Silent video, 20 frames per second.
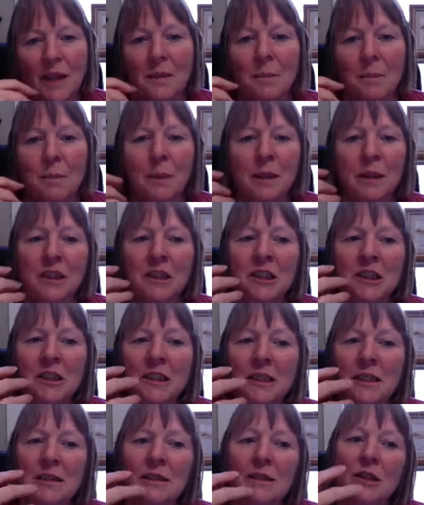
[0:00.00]
but
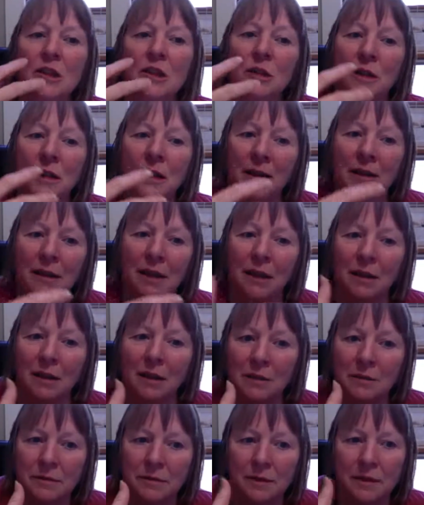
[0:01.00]
just talking
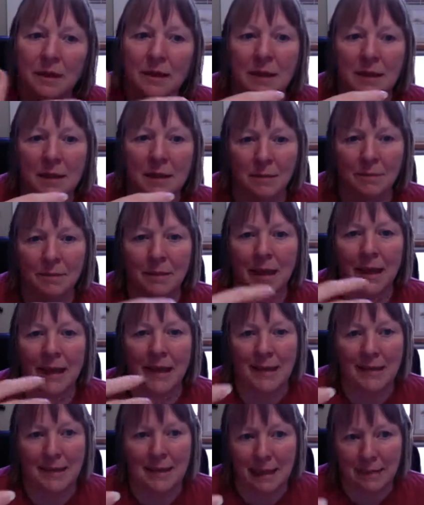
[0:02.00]
of some
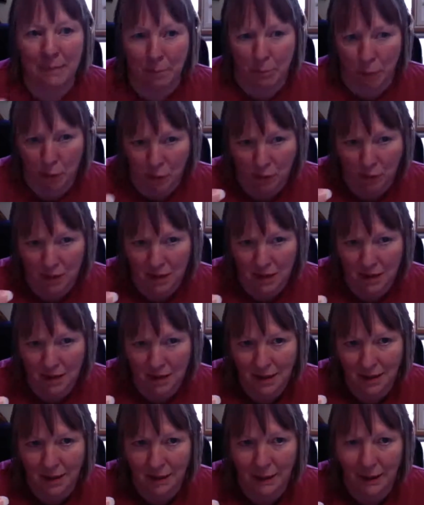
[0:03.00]
examples,
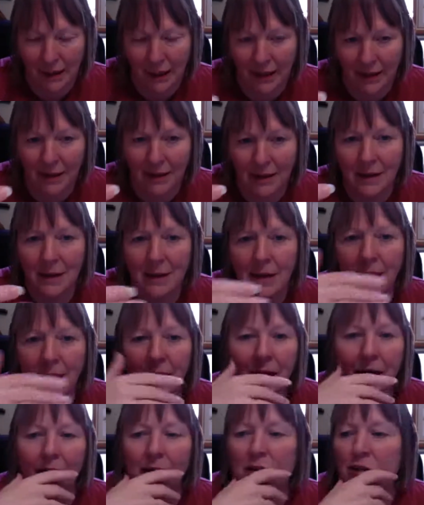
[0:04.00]
okay.
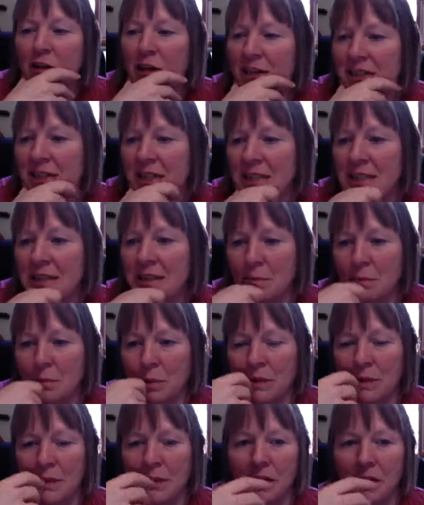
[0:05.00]
Transiting
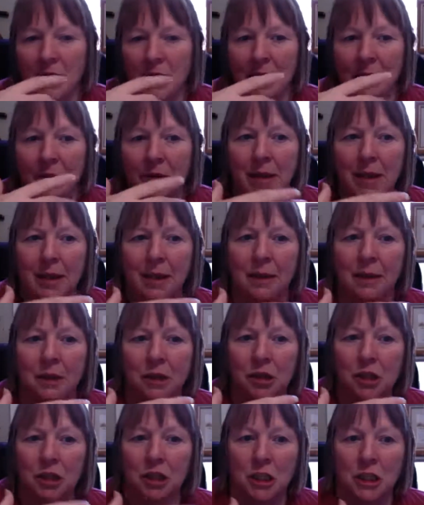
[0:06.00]
Pluto, say
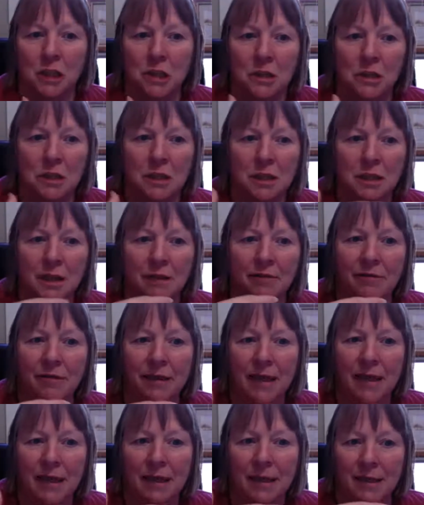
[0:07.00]
conjunct a
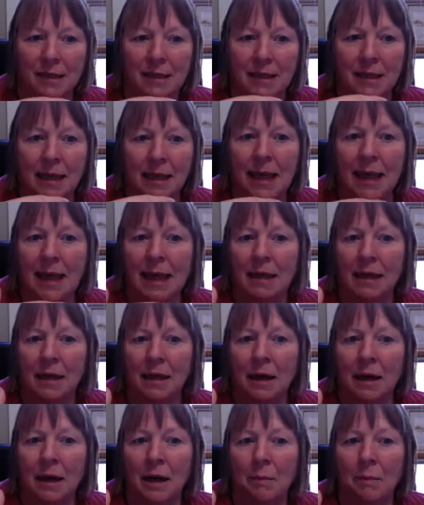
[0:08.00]
Venus,
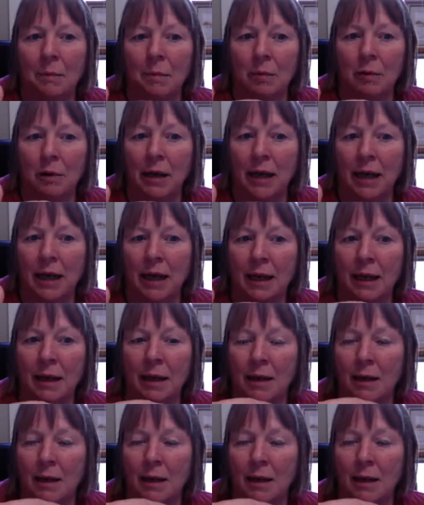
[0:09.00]
can bring